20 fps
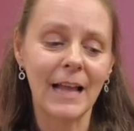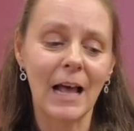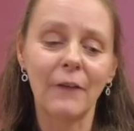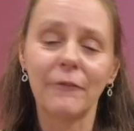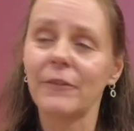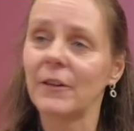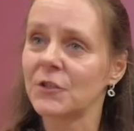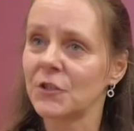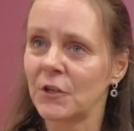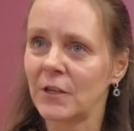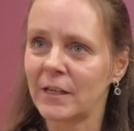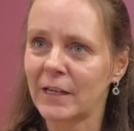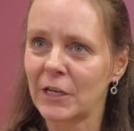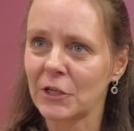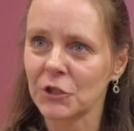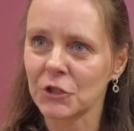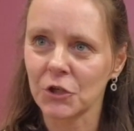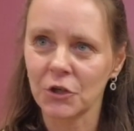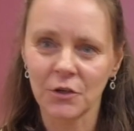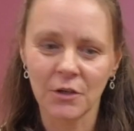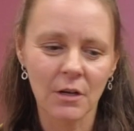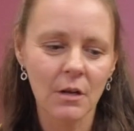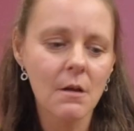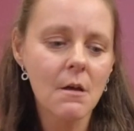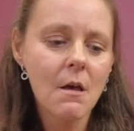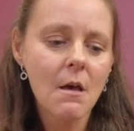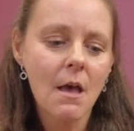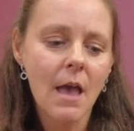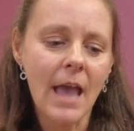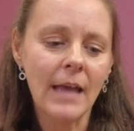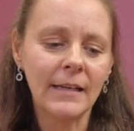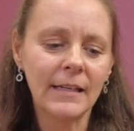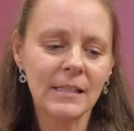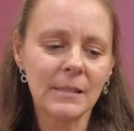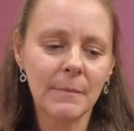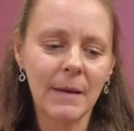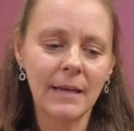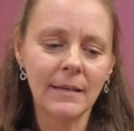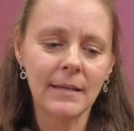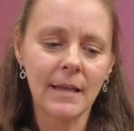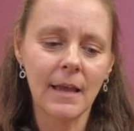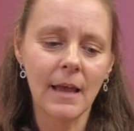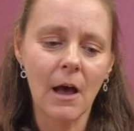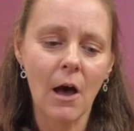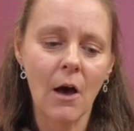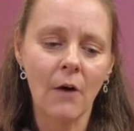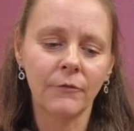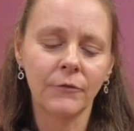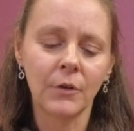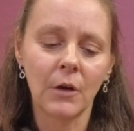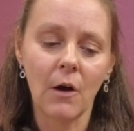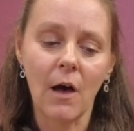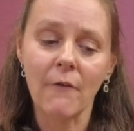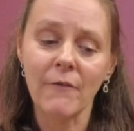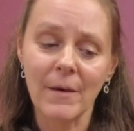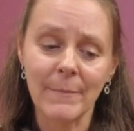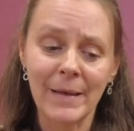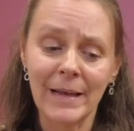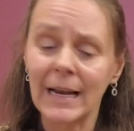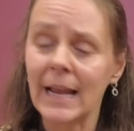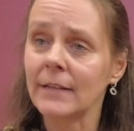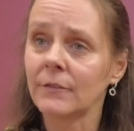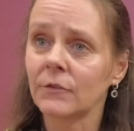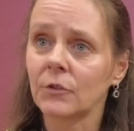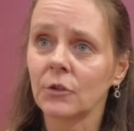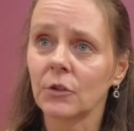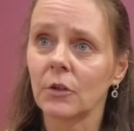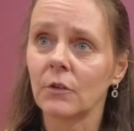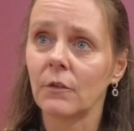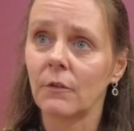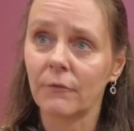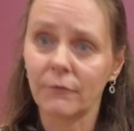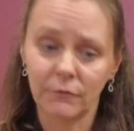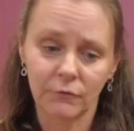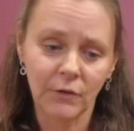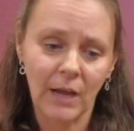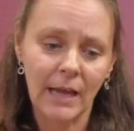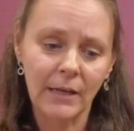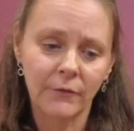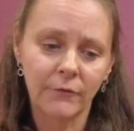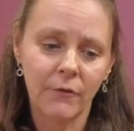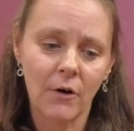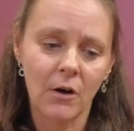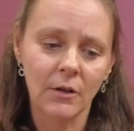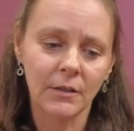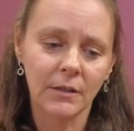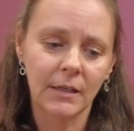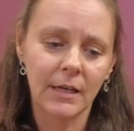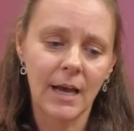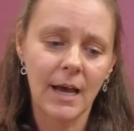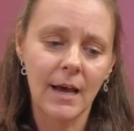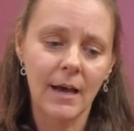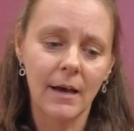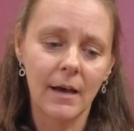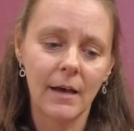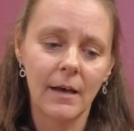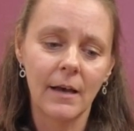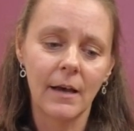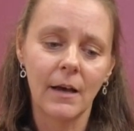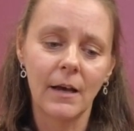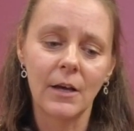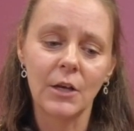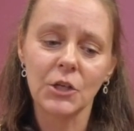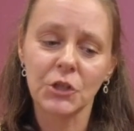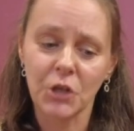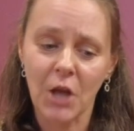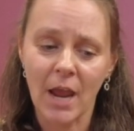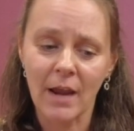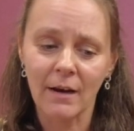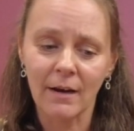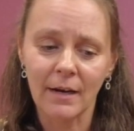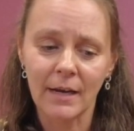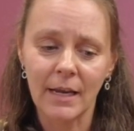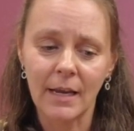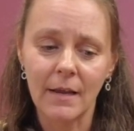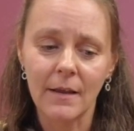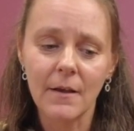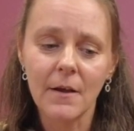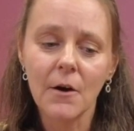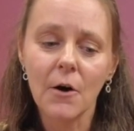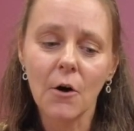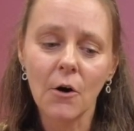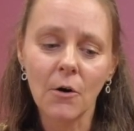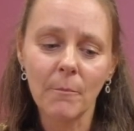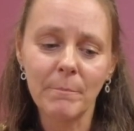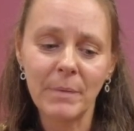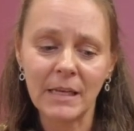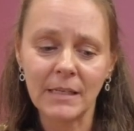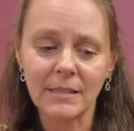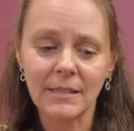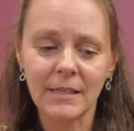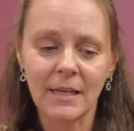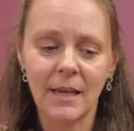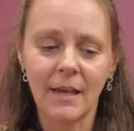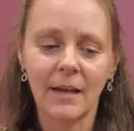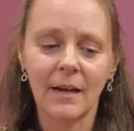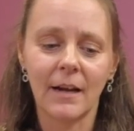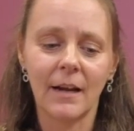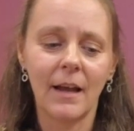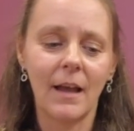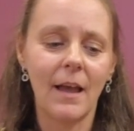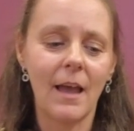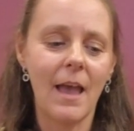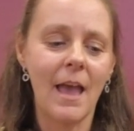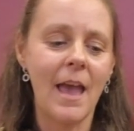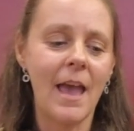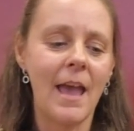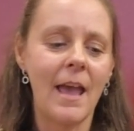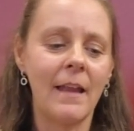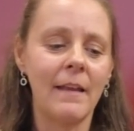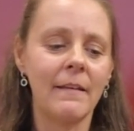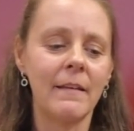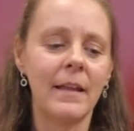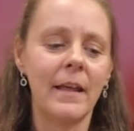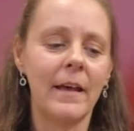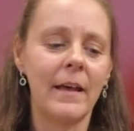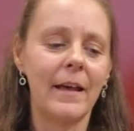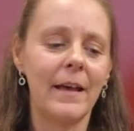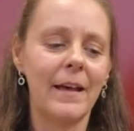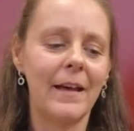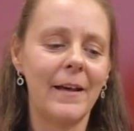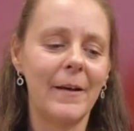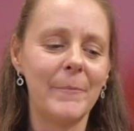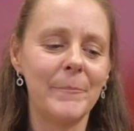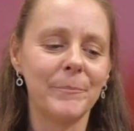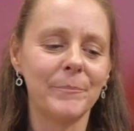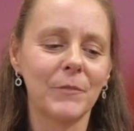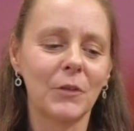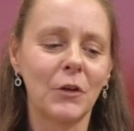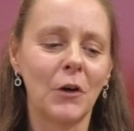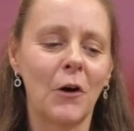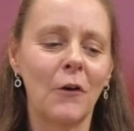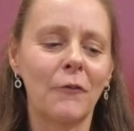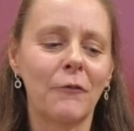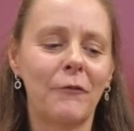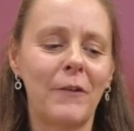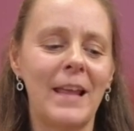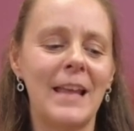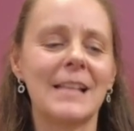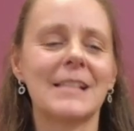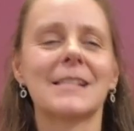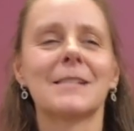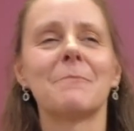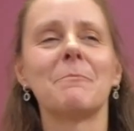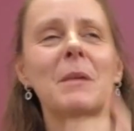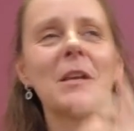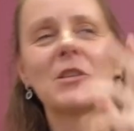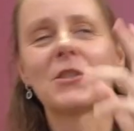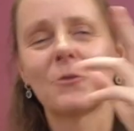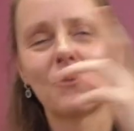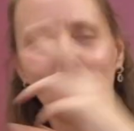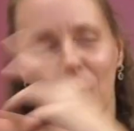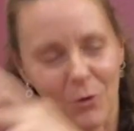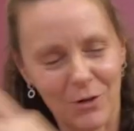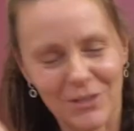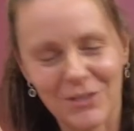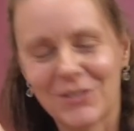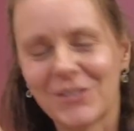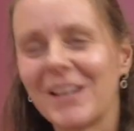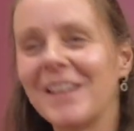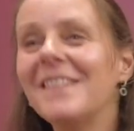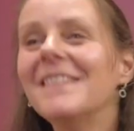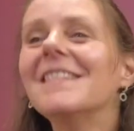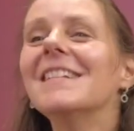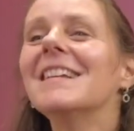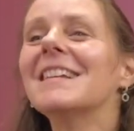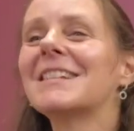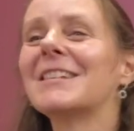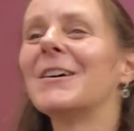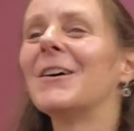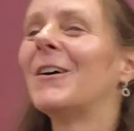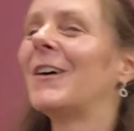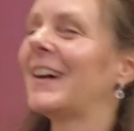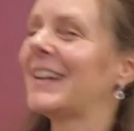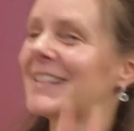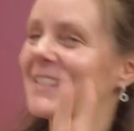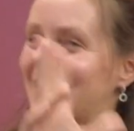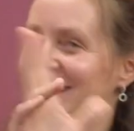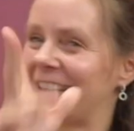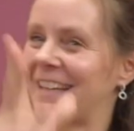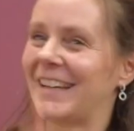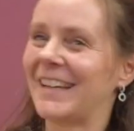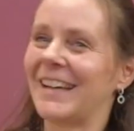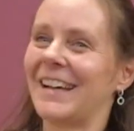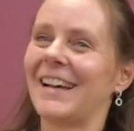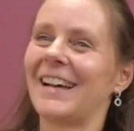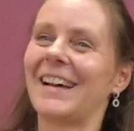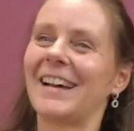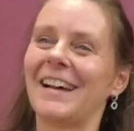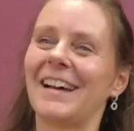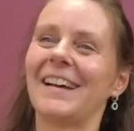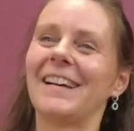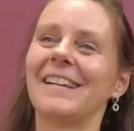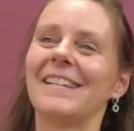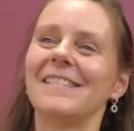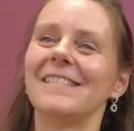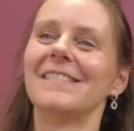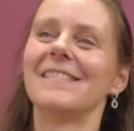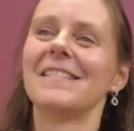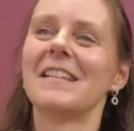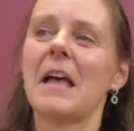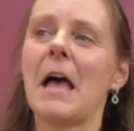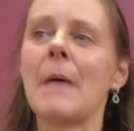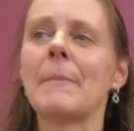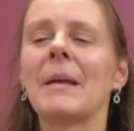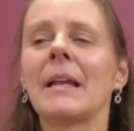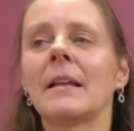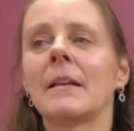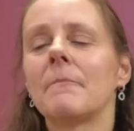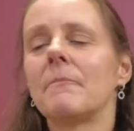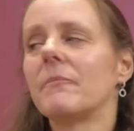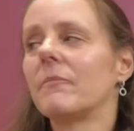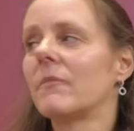Alpha Generation, and it's made of amaretto, dried vodka, sherry, bitter, and cornflakes mixed wash. So it's, I mean,